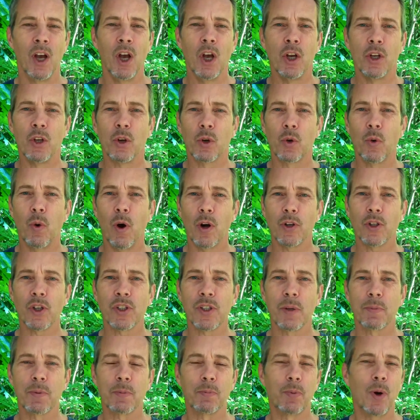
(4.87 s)
Your
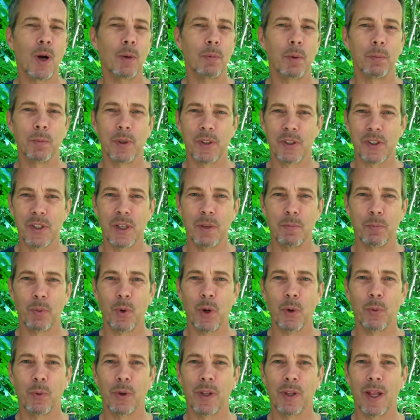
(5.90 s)
quadriceps probably seem
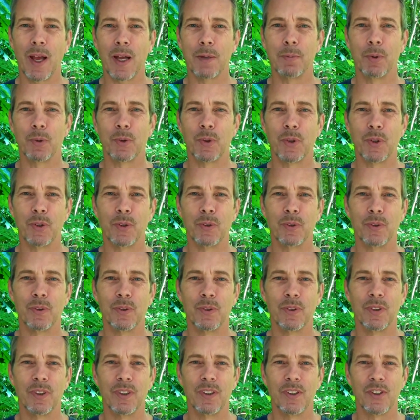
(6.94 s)
pretty reliable to you.
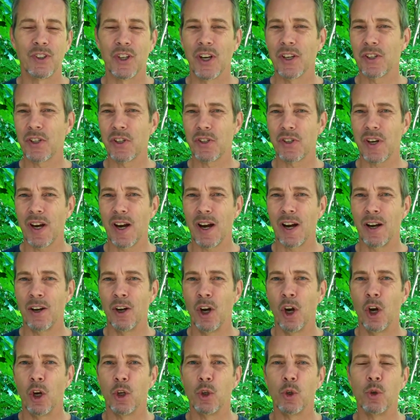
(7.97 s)
Chances are
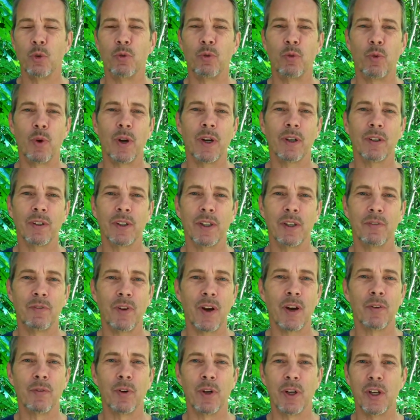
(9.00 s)
you rarely, if
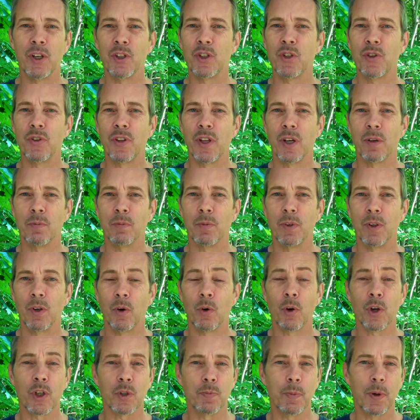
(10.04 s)
ever, injured them
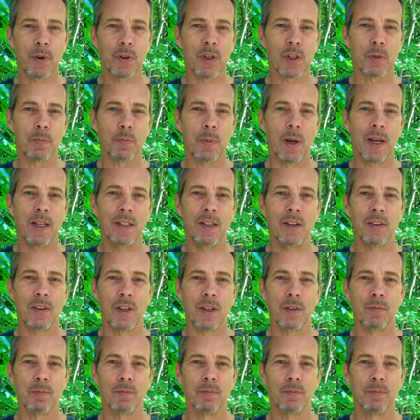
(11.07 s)
or experienced pain in
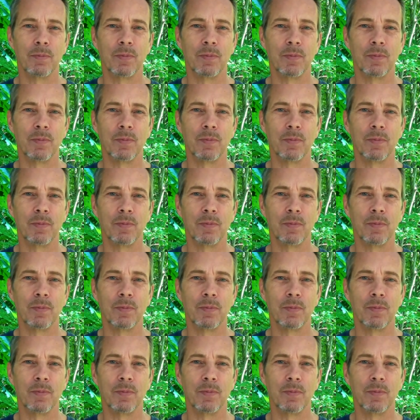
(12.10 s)
them.